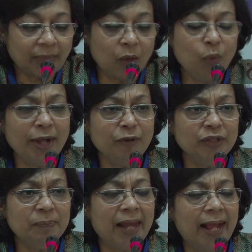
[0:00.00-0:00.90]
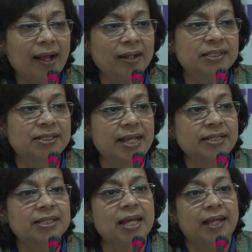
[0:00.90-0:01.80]
One of the placards
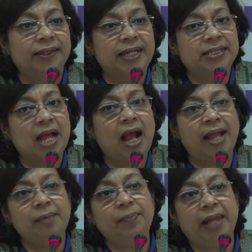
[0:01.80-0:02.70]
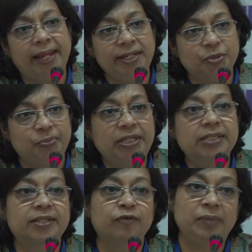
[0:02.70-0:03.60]
says that I am blind,
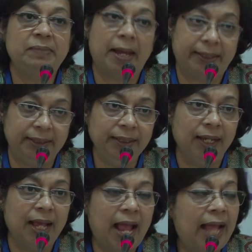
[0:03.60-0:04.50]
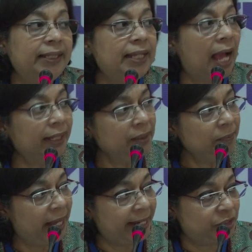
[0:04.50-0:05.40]
please give me money. And the other
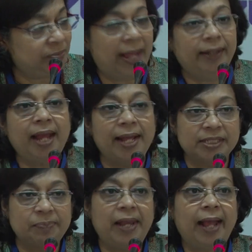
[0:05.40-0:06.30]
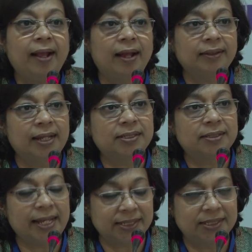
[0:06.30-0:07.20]
blind man has a placard
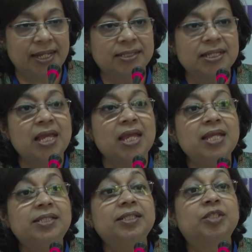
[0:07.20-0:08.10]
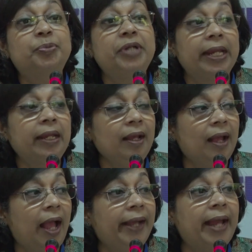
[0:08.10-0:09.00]
that says, it is spring
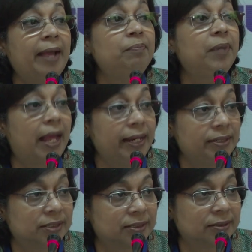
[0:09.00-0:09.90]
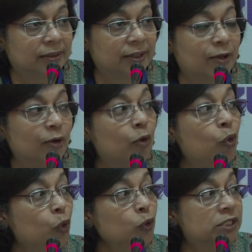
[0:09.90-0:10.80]
and I'm blind.
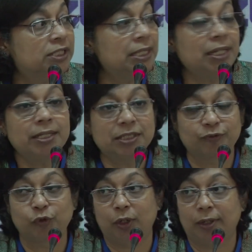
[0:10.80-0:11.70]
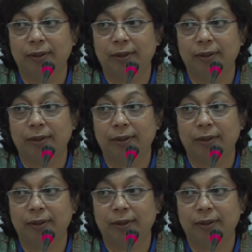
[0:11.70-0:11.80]
Who still is fuller?